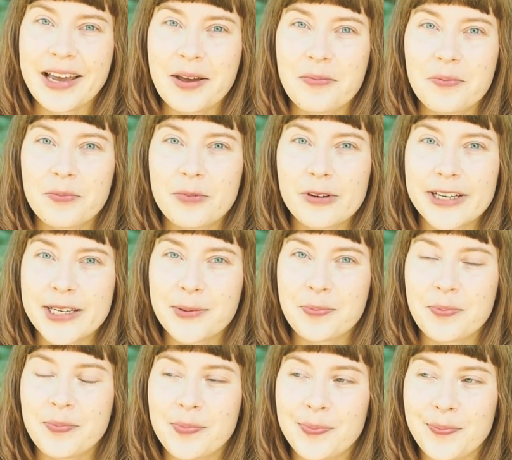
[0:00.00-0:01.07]
I'm pretty
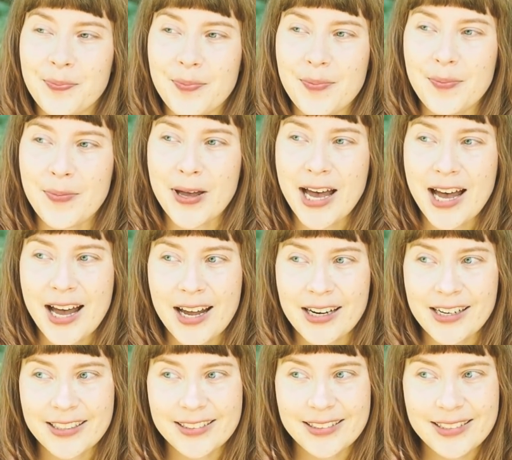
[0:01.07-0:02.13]
bad
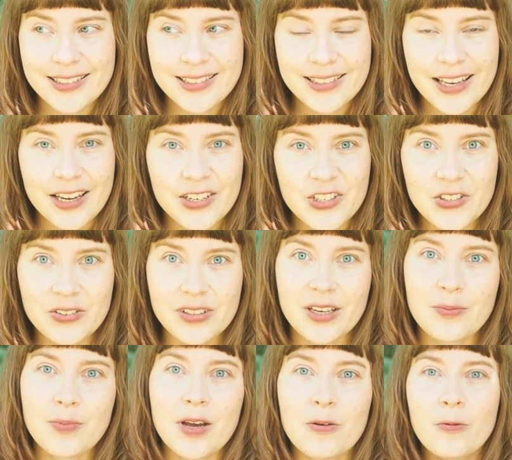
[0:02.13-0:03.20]
at
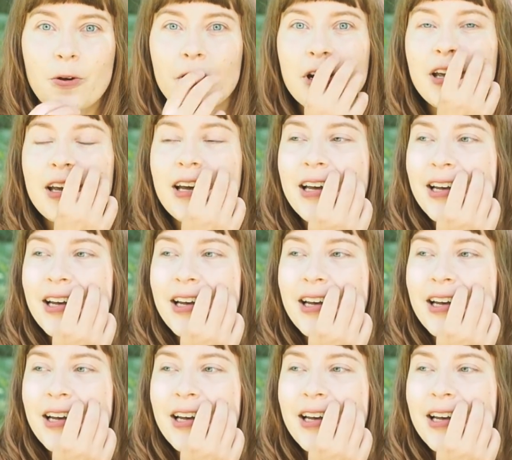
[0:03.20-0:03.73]
scheduling my work,